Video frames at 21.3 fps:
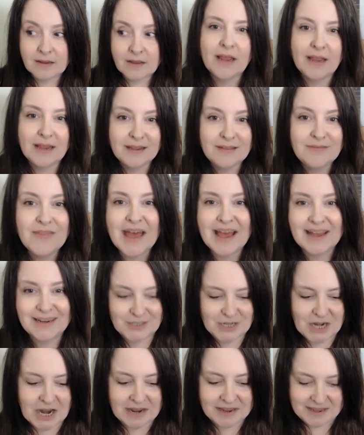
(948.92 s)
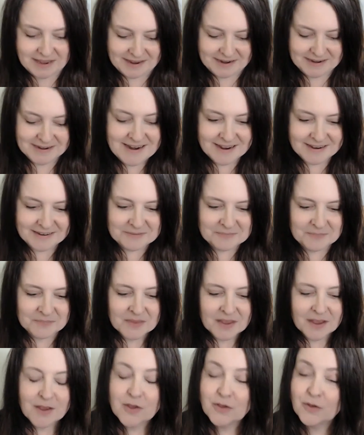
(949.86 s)
in that check in,
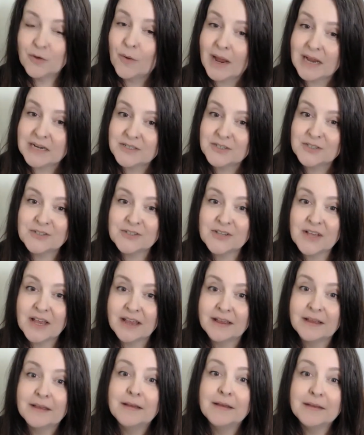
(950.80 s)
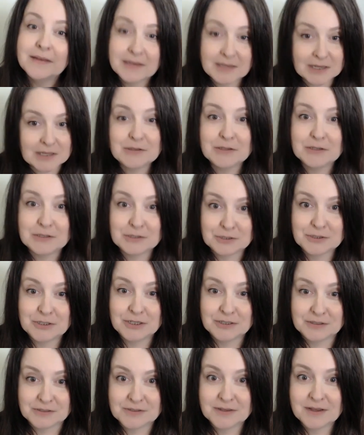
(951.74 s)
you're actually saying, get this
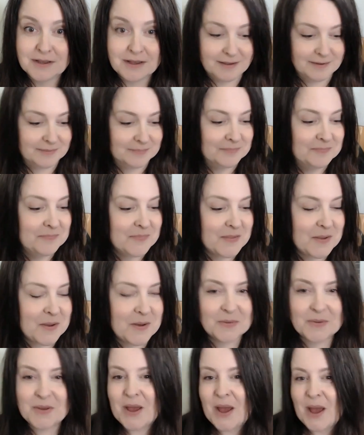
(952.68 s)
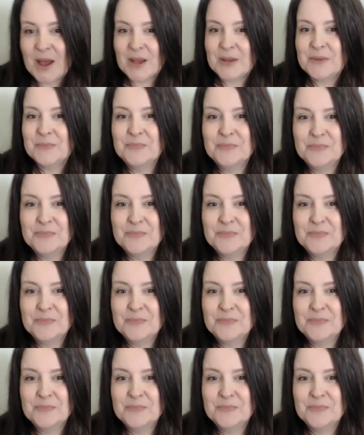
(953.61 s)
shiz done. Okay.